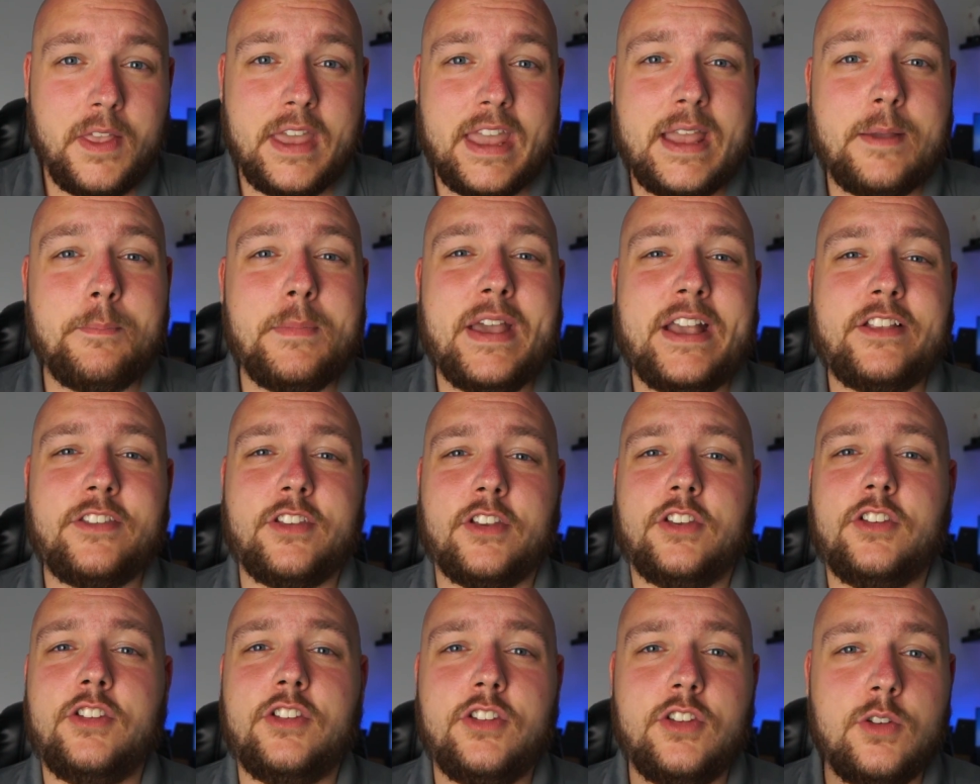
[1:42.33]
It makes
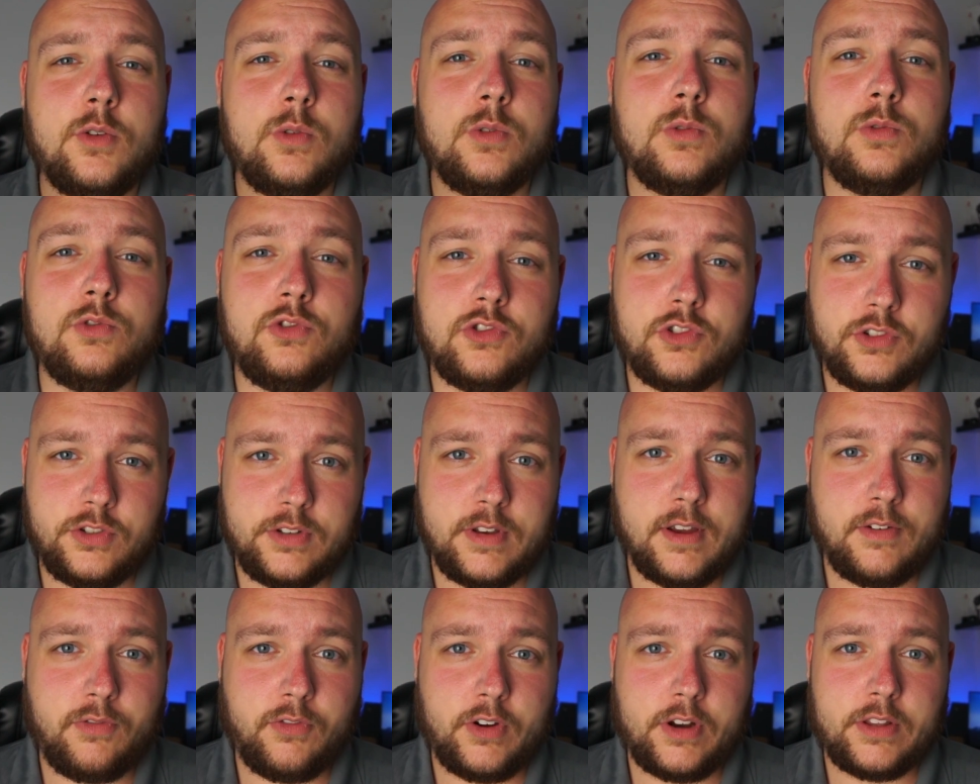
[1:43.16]
a huge
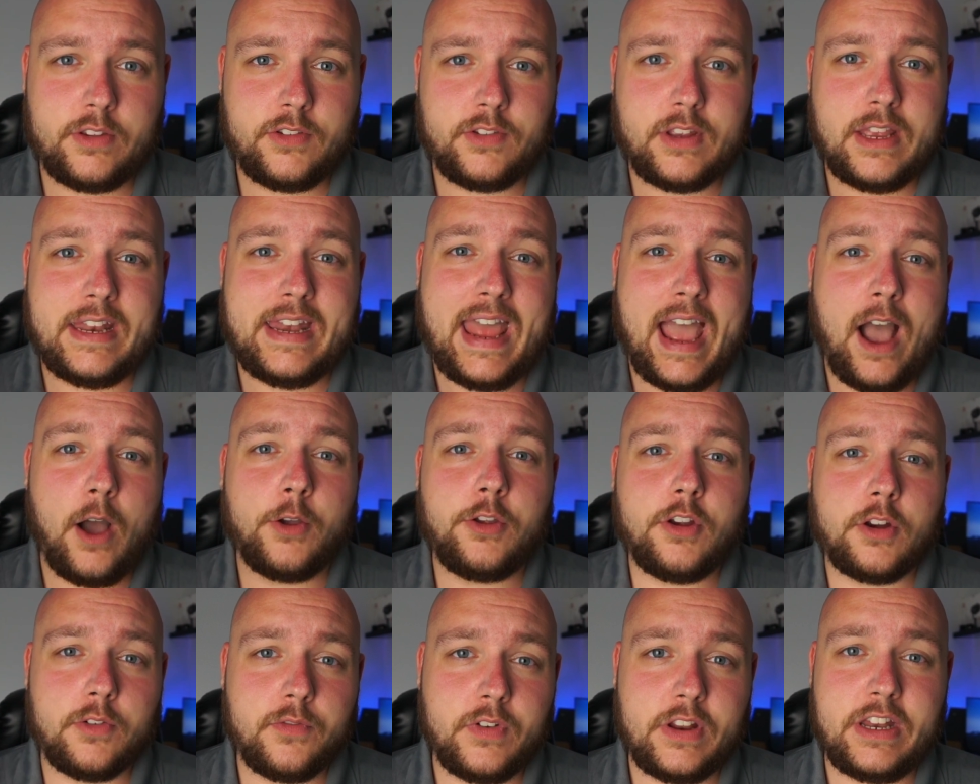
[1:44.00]
difference in how
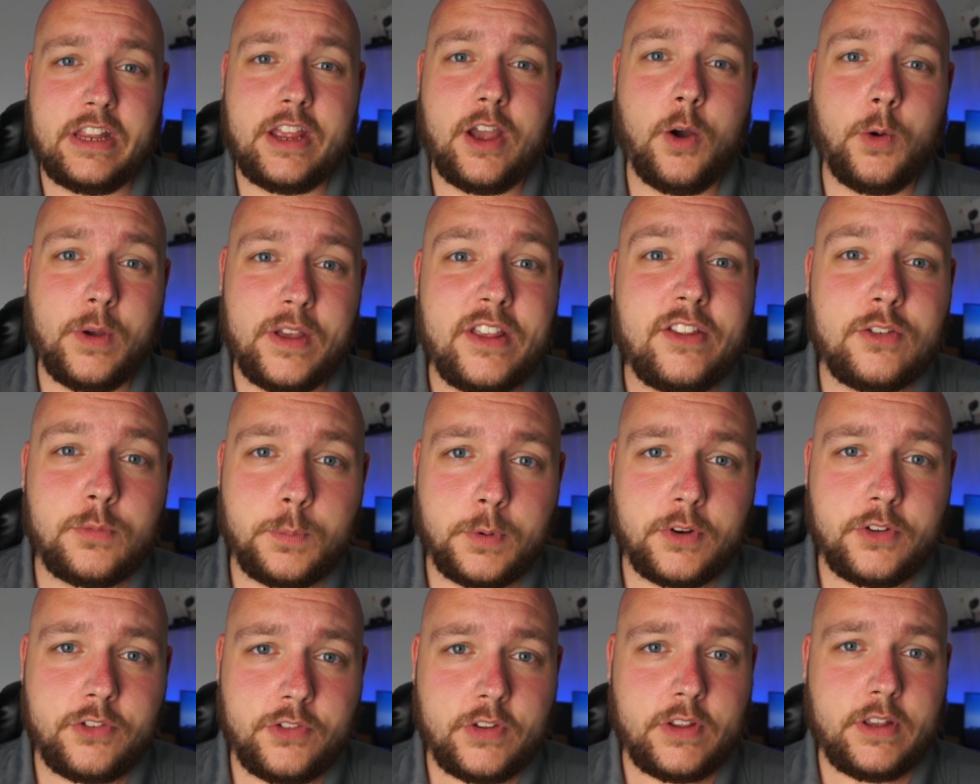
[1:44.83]
your video is
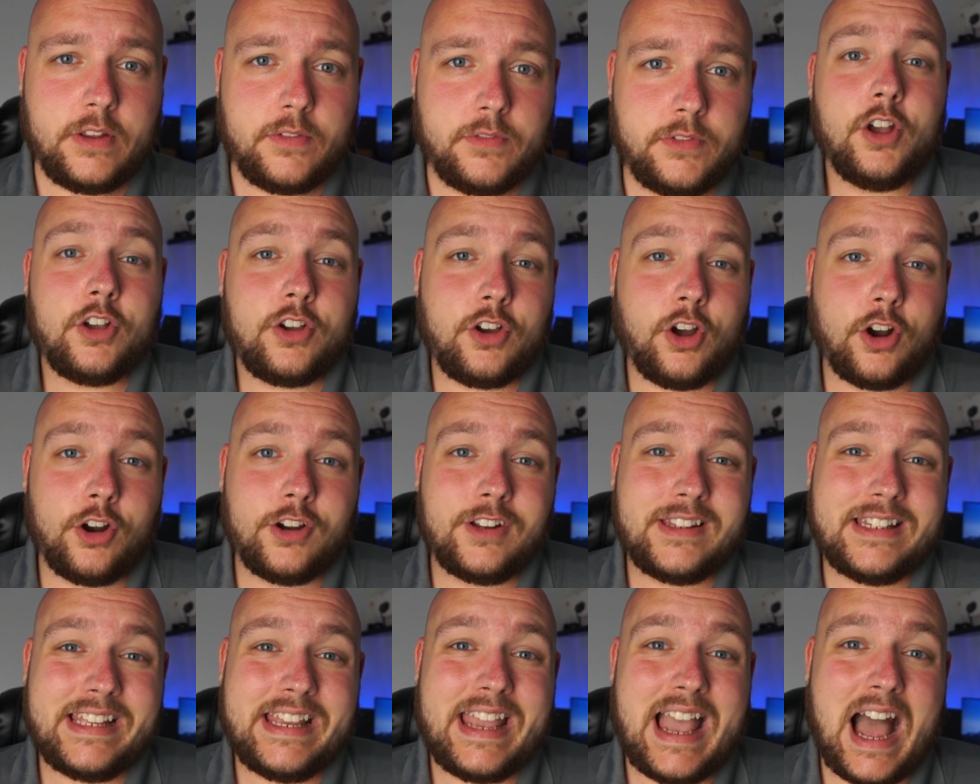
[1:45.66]
perceived.
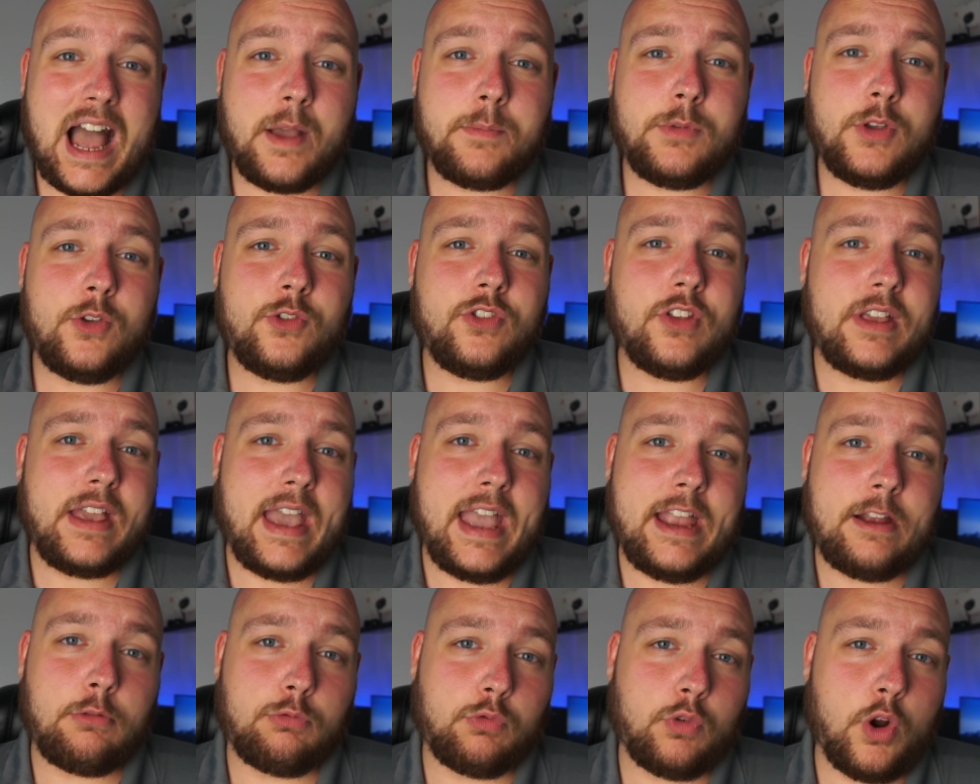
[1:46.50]
Currently, I'm using
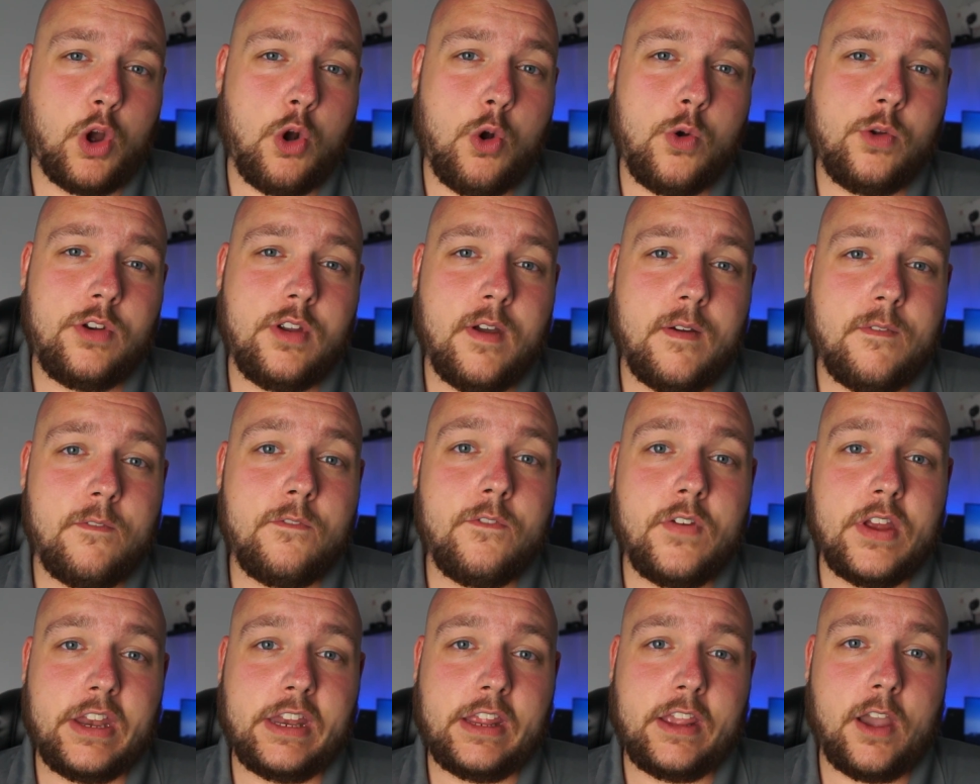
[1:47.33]
a Rode
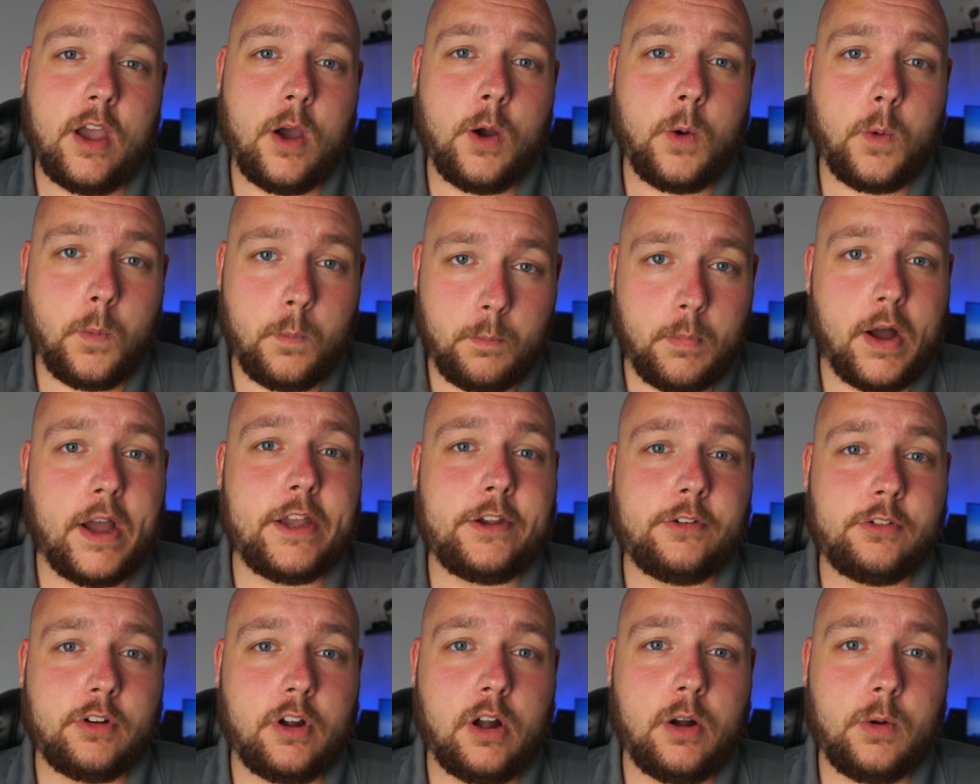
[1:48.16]
Video
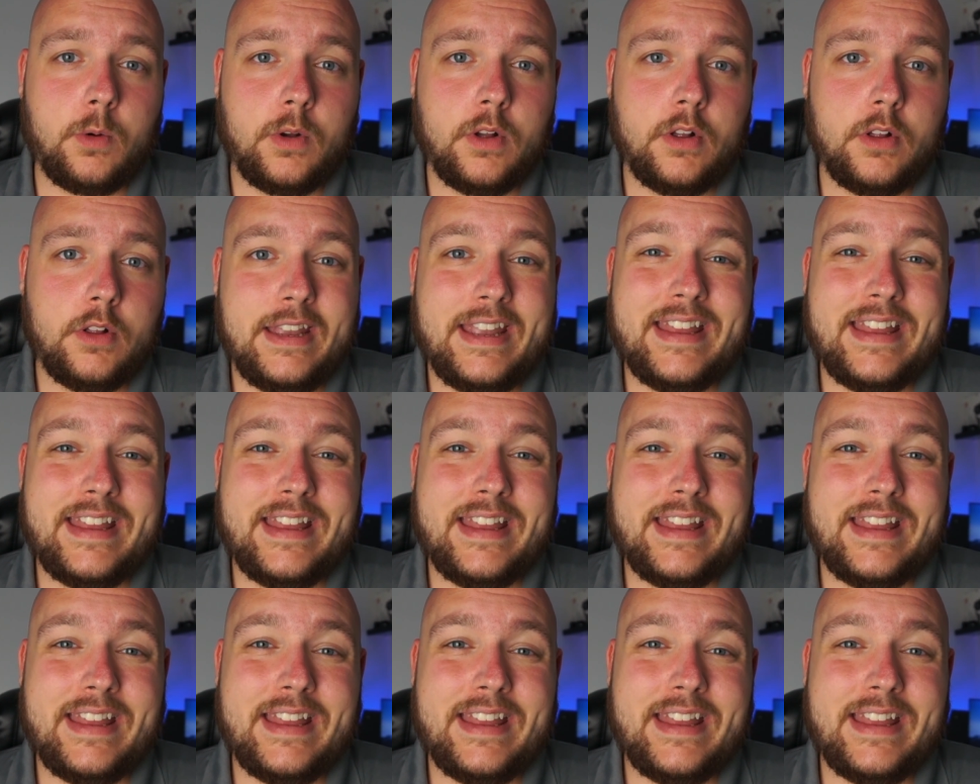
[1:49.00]
Micro.